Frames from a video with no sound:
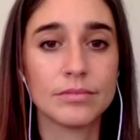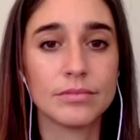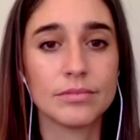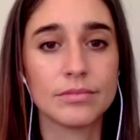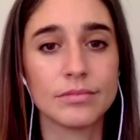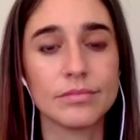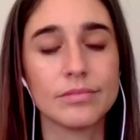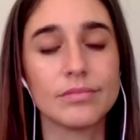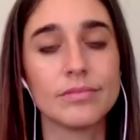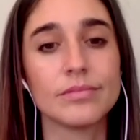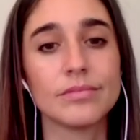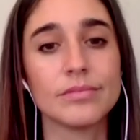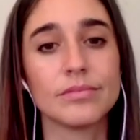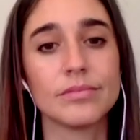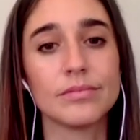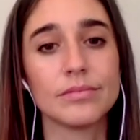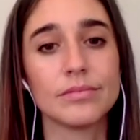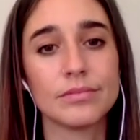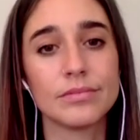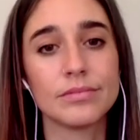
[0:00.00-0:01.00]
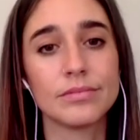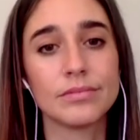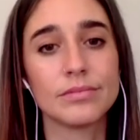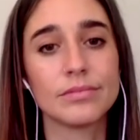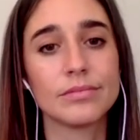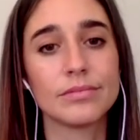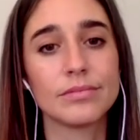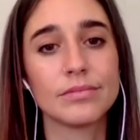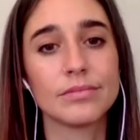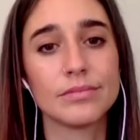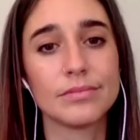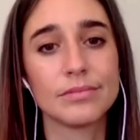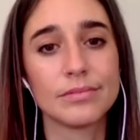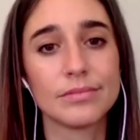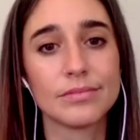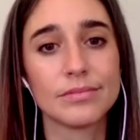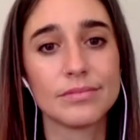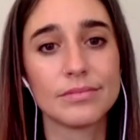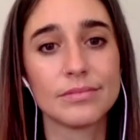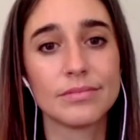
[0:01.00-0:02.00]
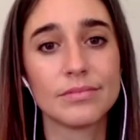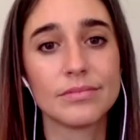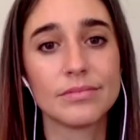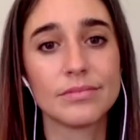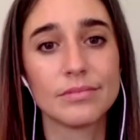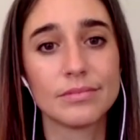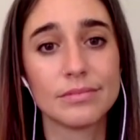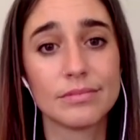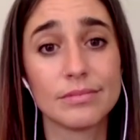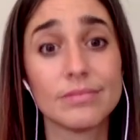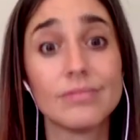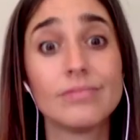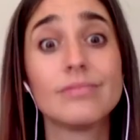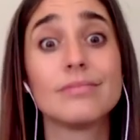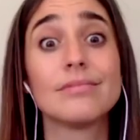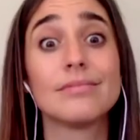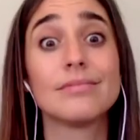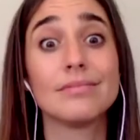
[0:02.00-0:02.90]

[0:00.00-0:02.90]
No words are spoken by the person on screen.